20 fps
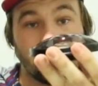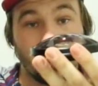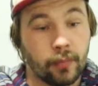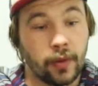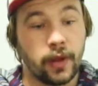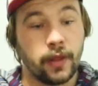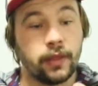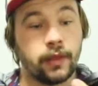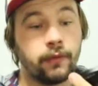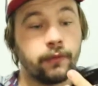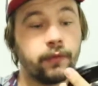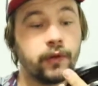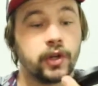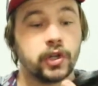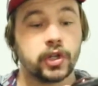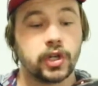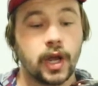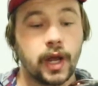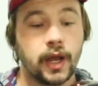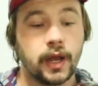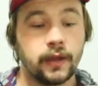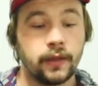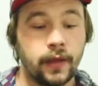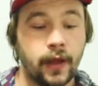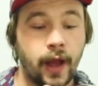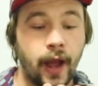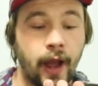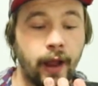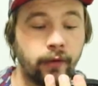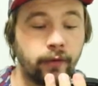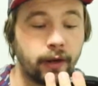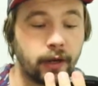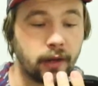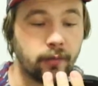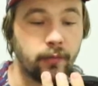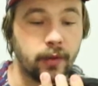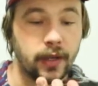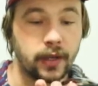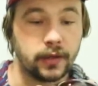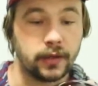But the fisheye that I
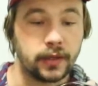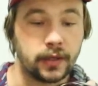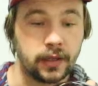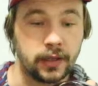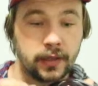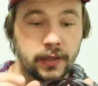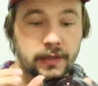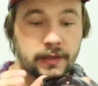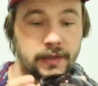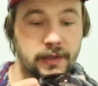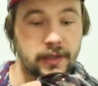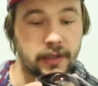recommend is